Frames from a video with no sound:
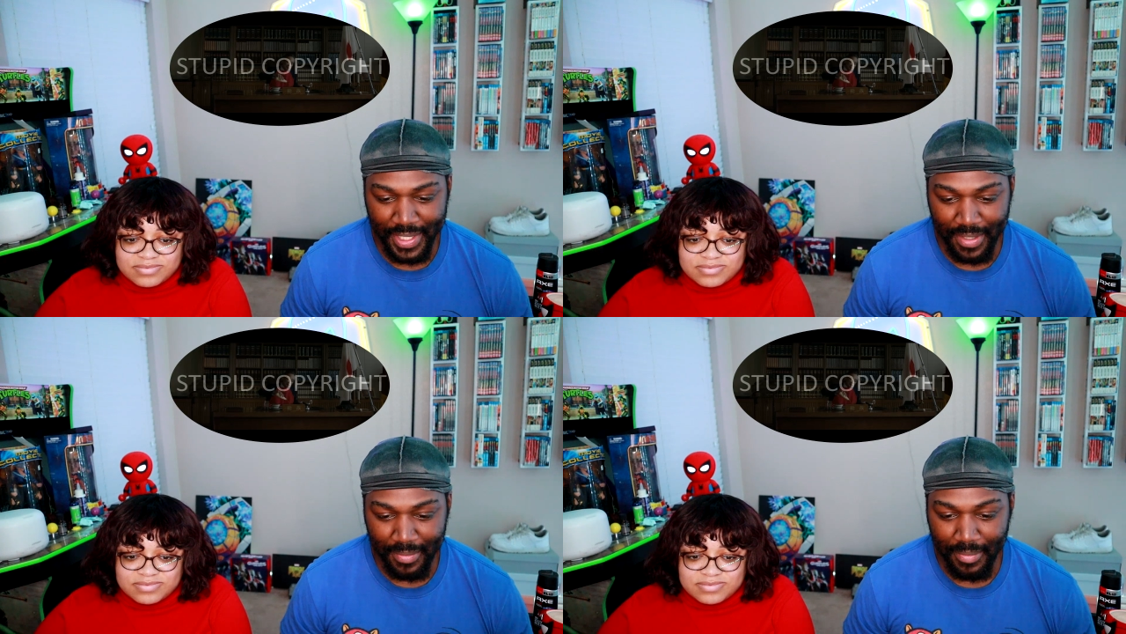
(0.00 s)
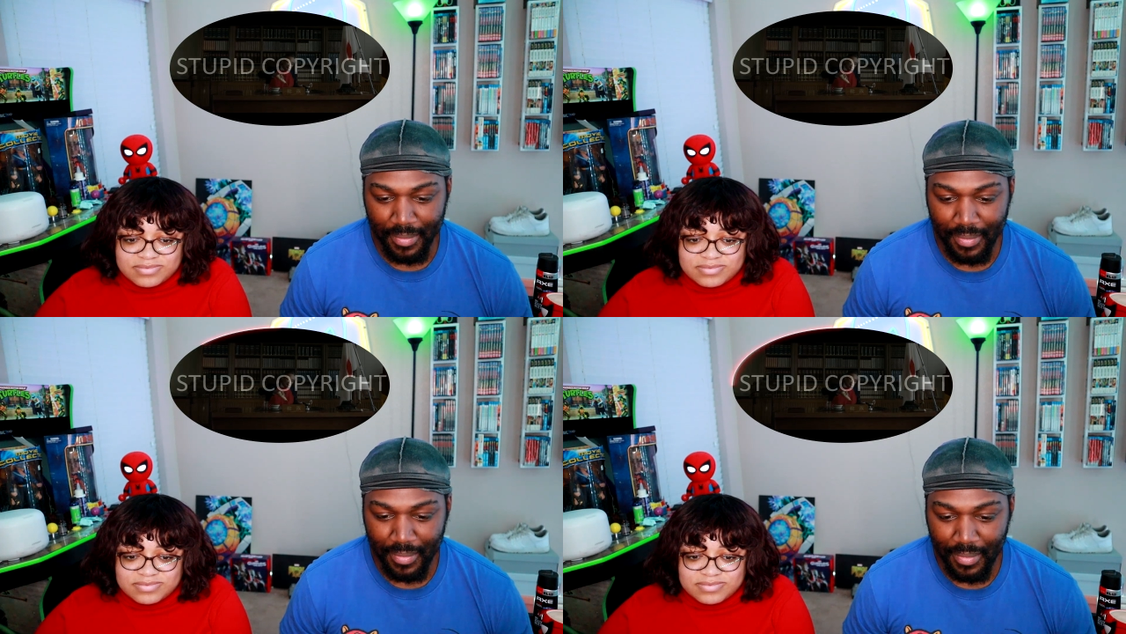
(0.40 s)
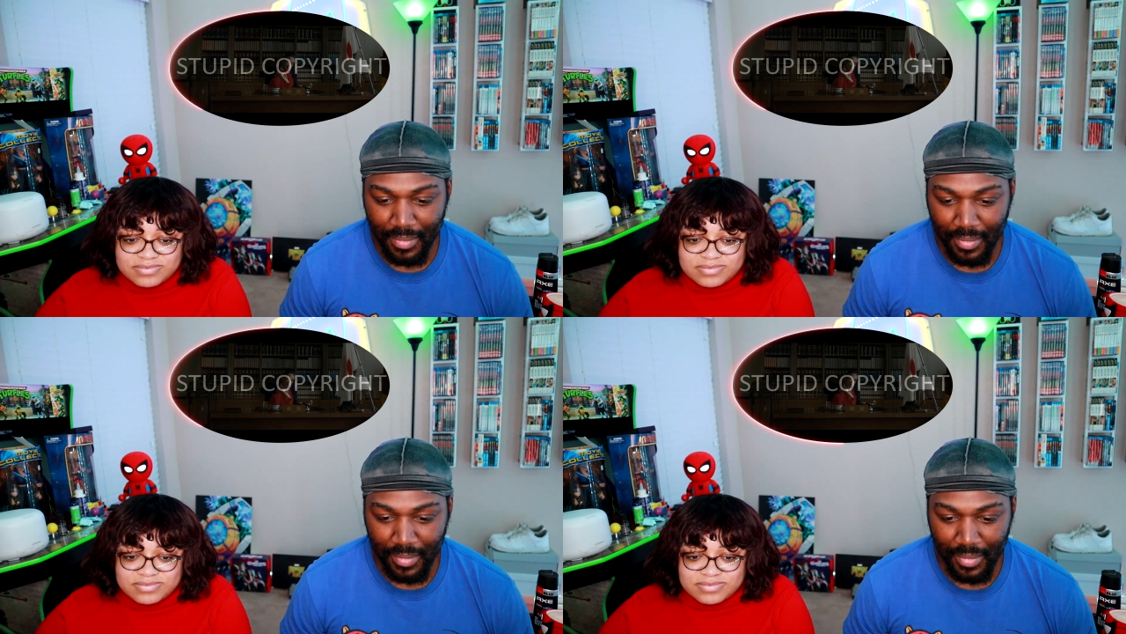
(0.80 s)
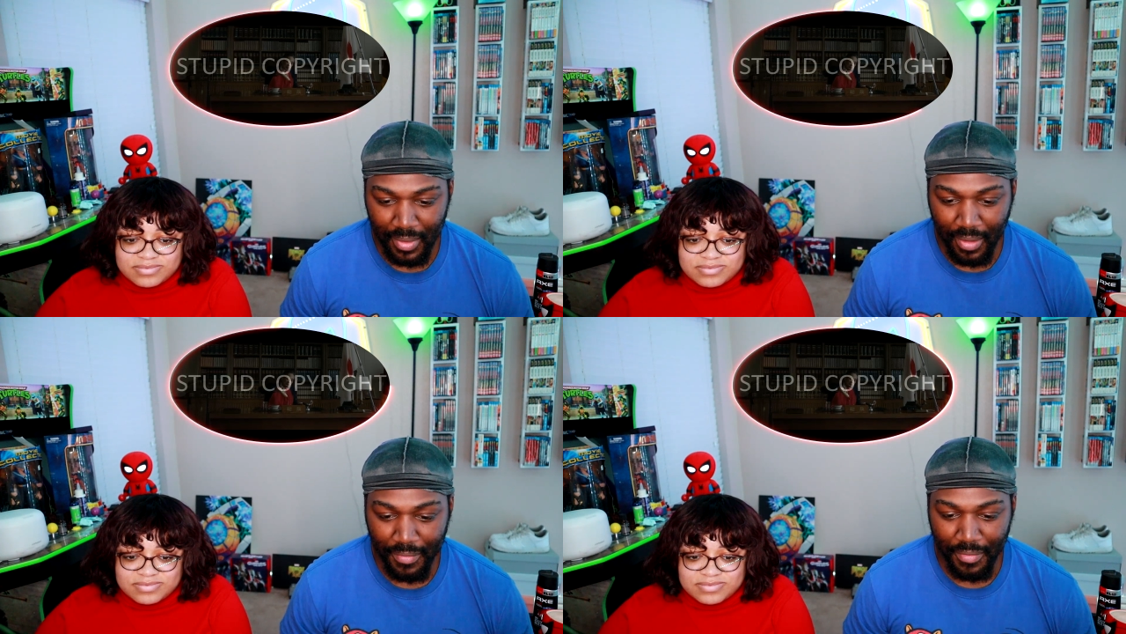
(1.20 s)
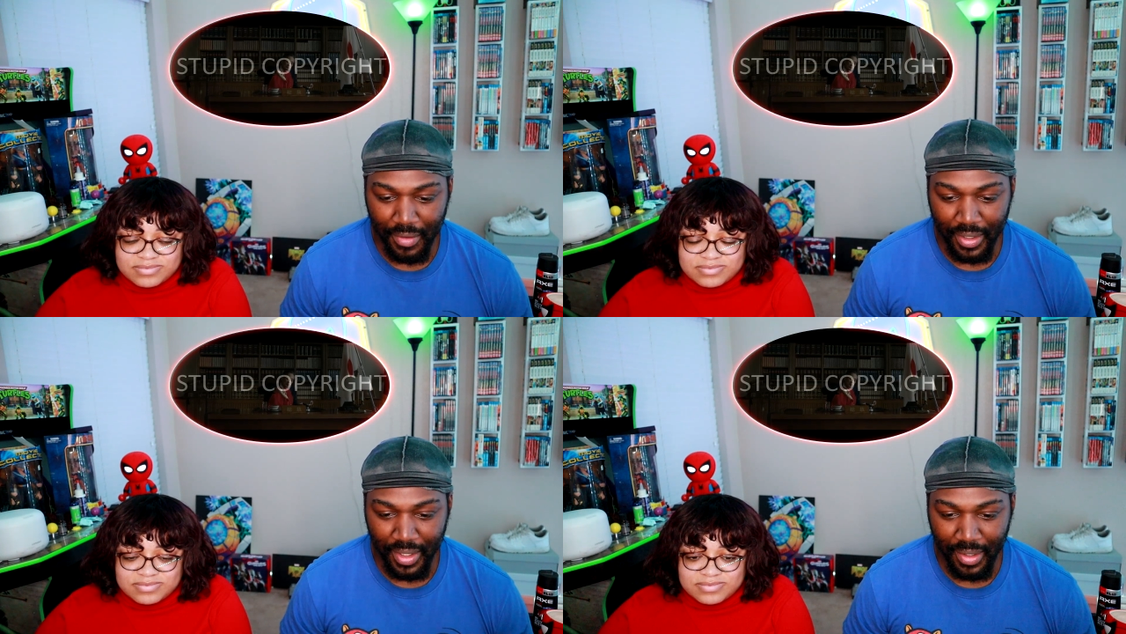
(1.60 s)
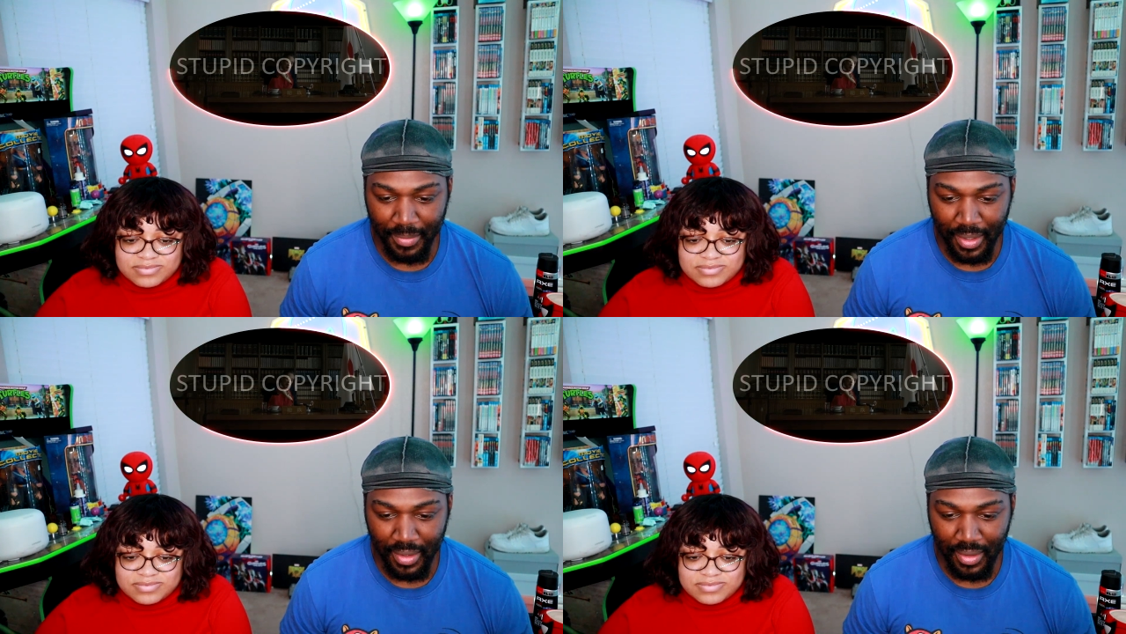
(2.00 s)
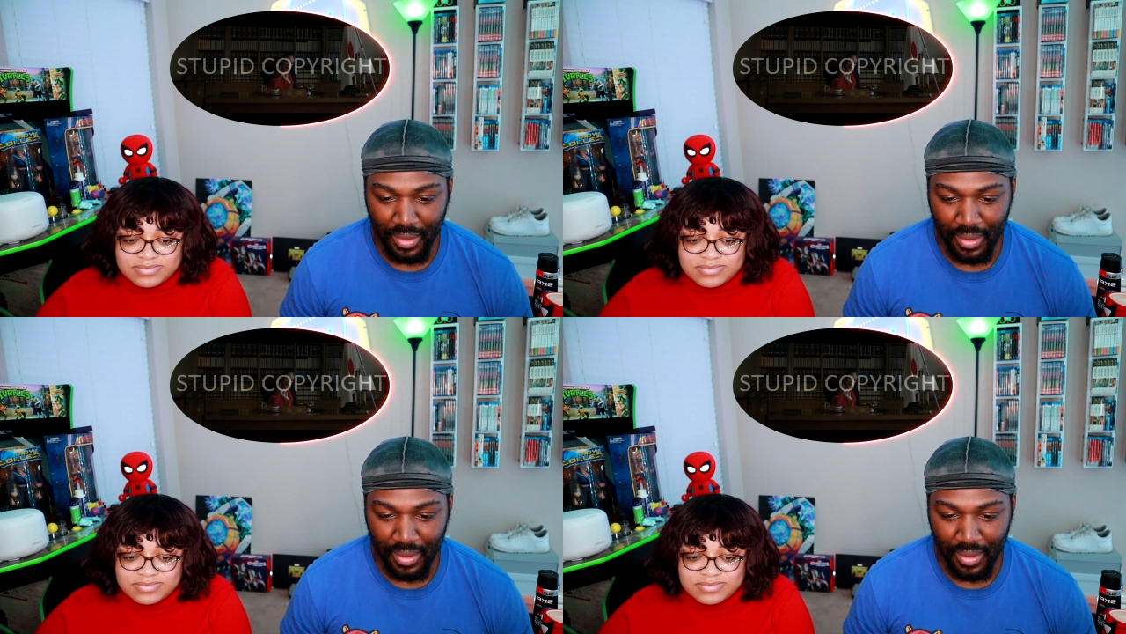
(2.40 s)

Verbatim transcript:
Speaker 1: Whip? Go for it then, man.